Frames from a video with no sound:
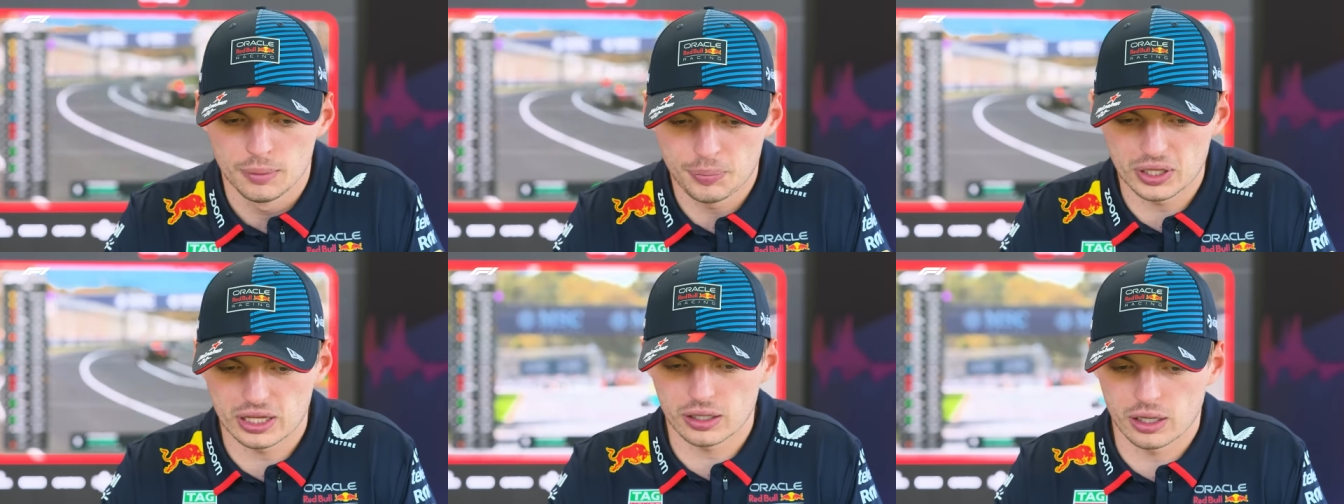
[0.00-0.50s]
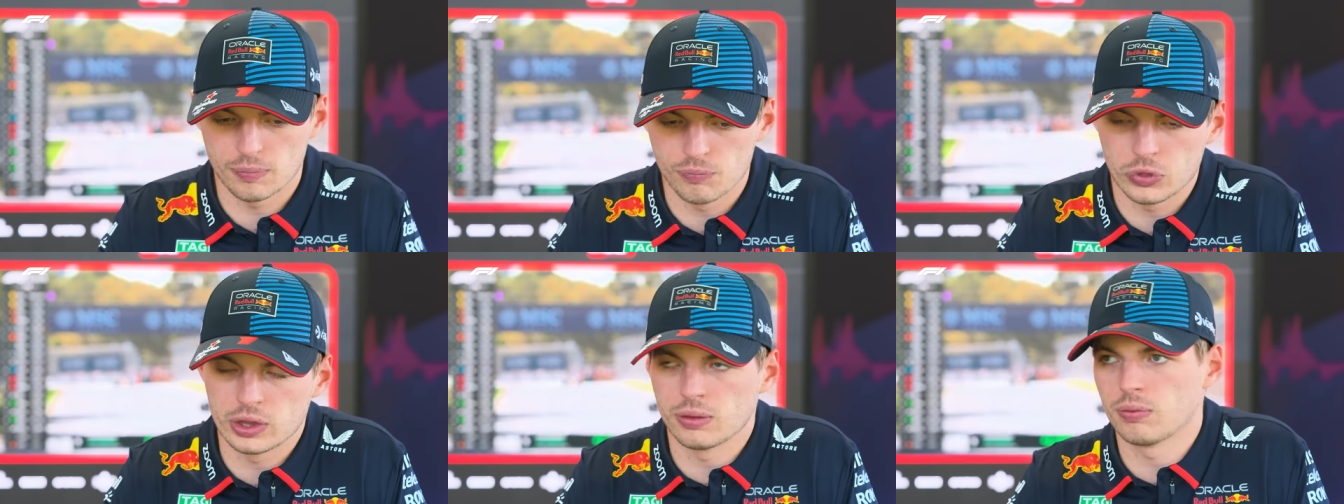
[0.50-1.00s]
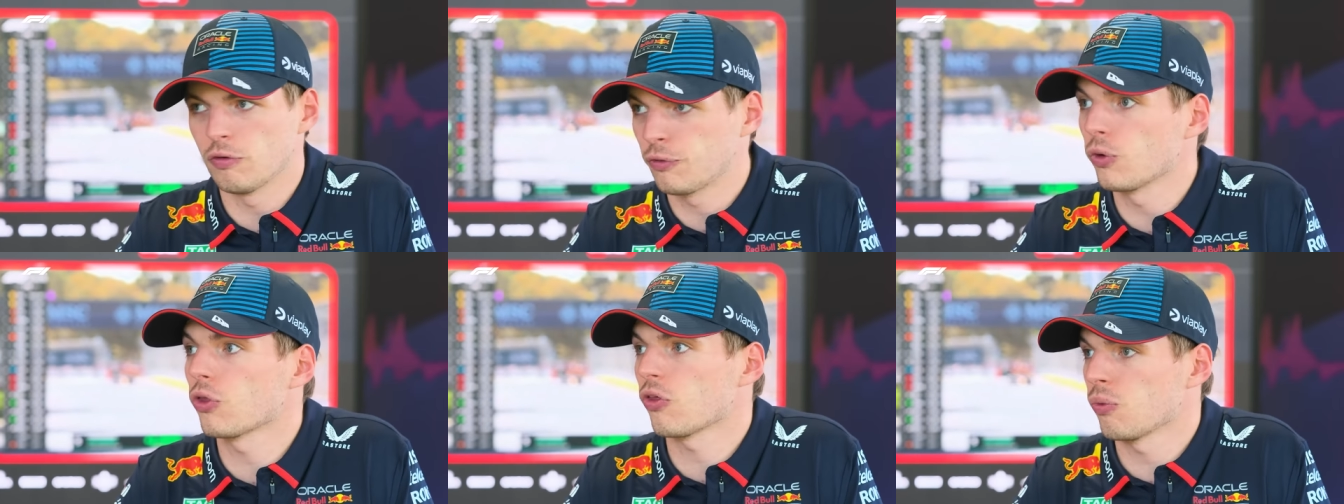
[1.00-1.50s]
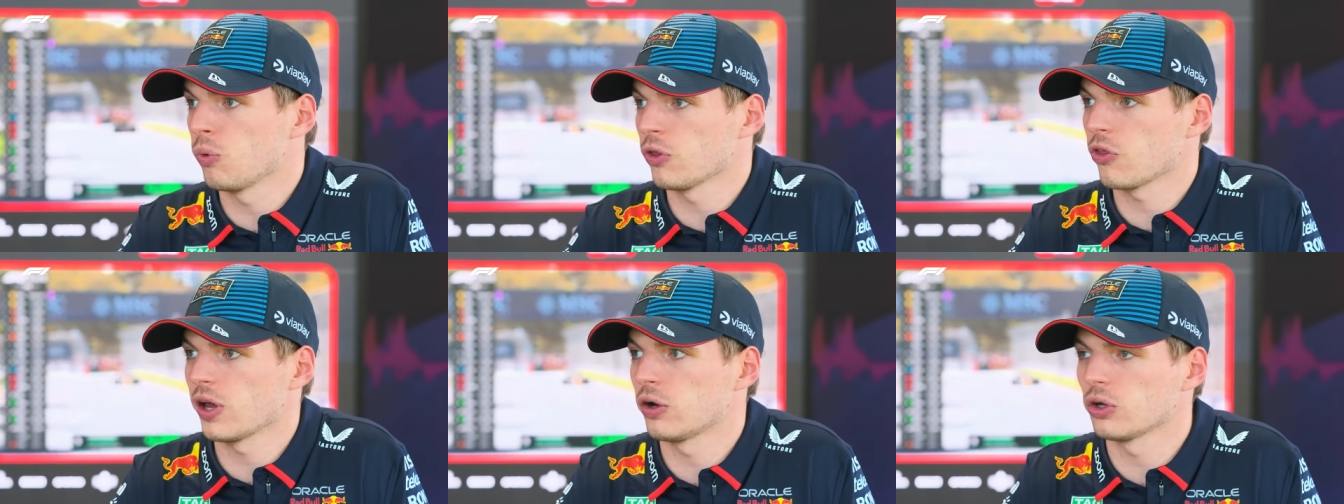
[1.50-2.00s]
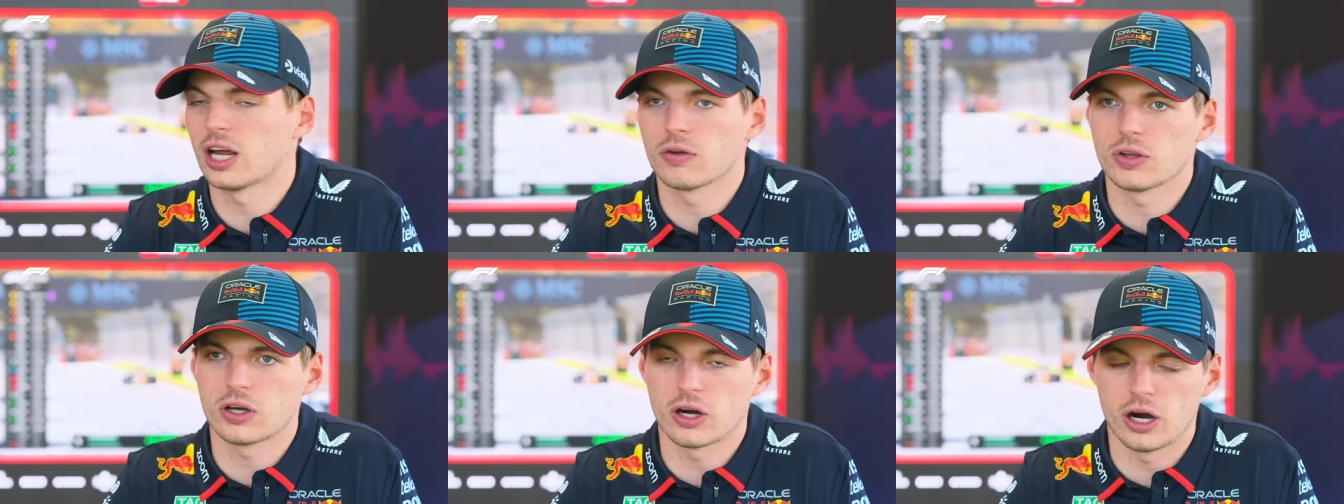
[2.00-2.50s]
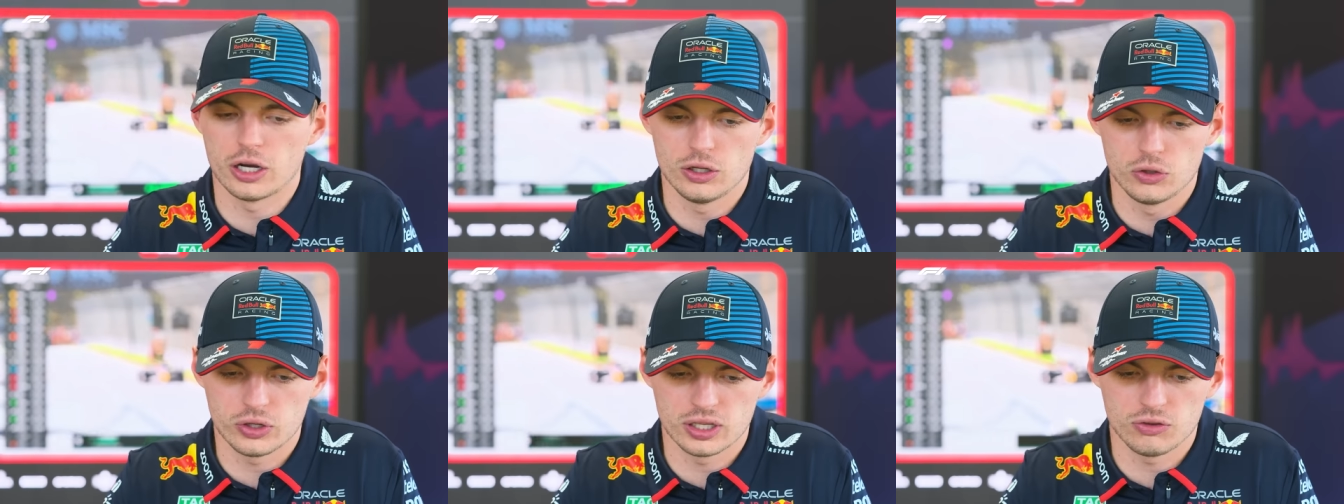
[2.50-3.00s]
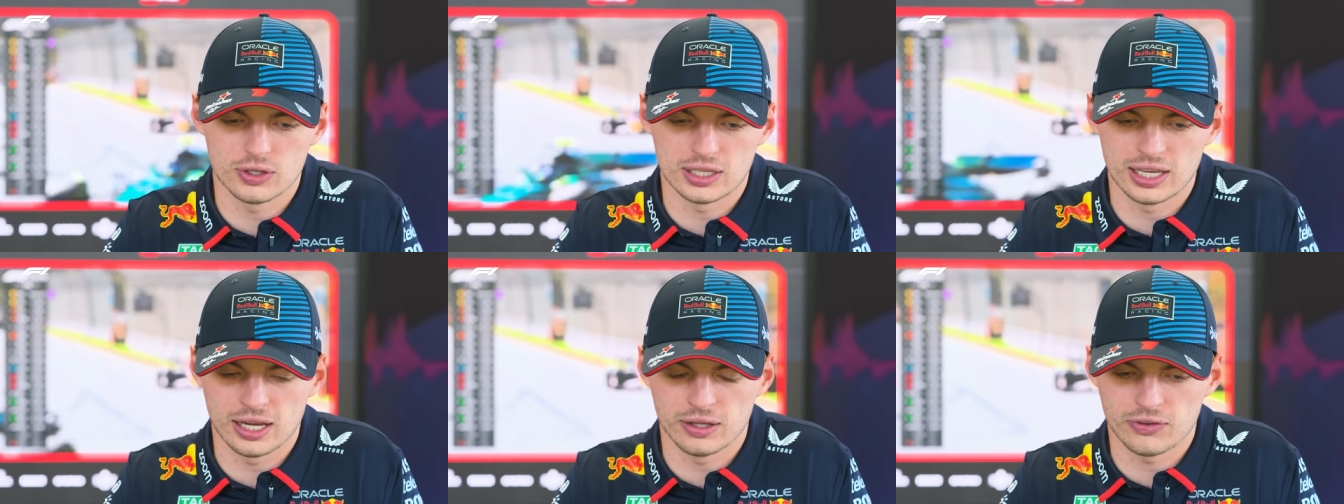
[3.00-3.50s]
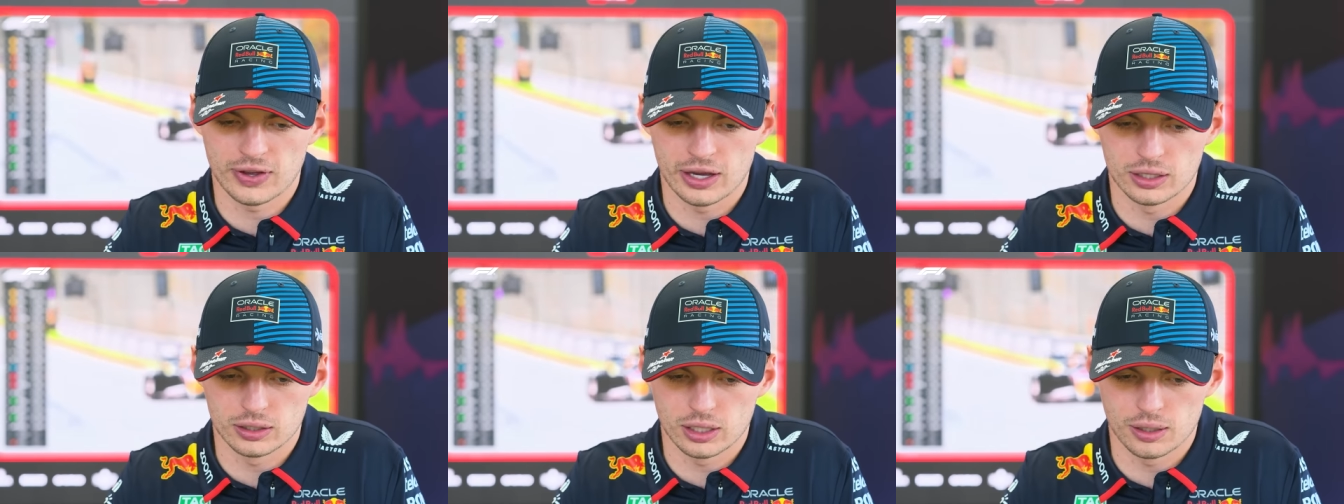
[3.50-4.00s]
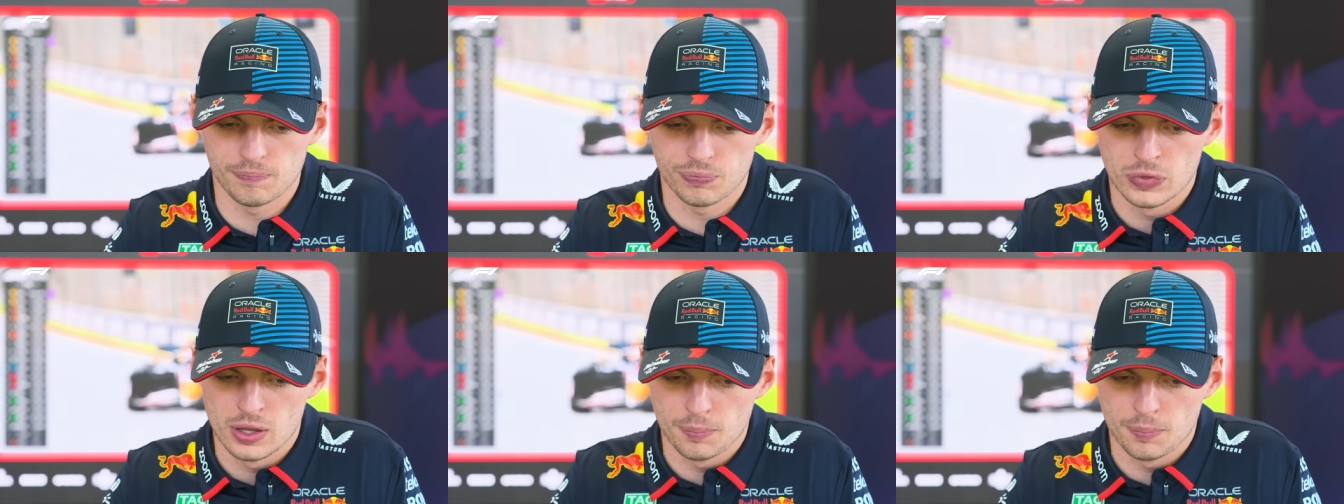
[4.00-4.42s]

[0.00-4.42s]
but um, of course once I got out of the car you look into the data and um,